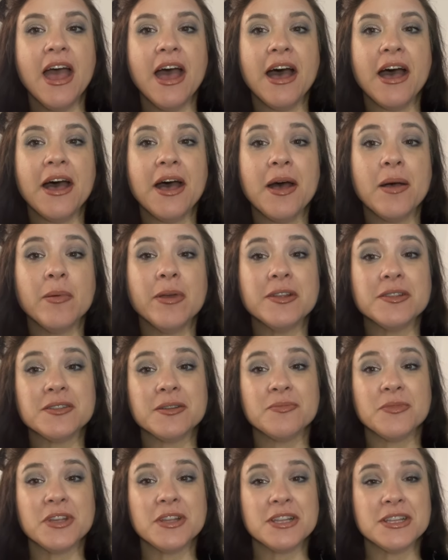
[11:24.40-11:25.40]
um, and
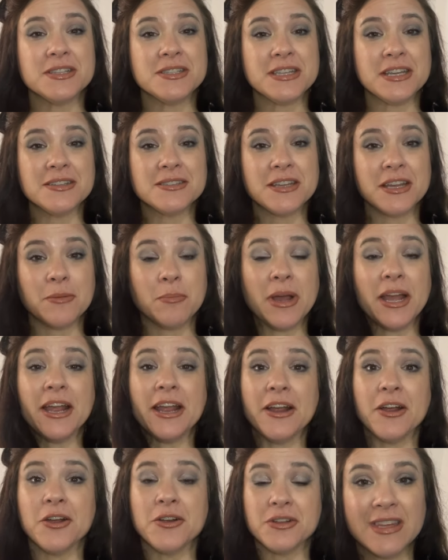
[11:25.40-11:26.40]
something that sounds like my
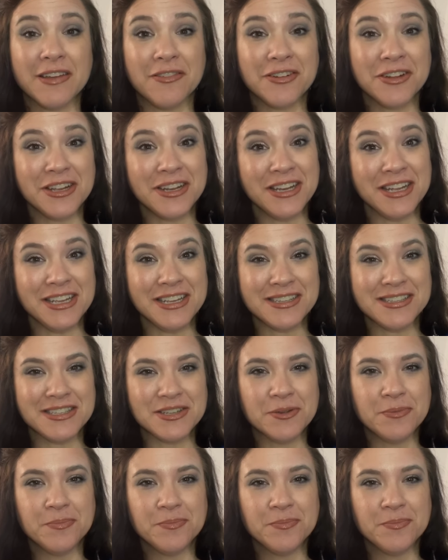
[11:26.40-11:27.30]
hair definitely needs.